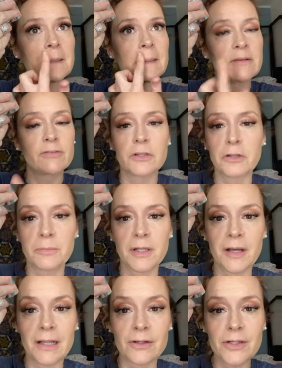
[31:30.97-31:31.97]
for a little bit of
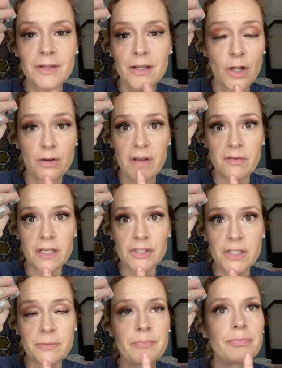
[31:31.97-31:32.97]
color and no foundation.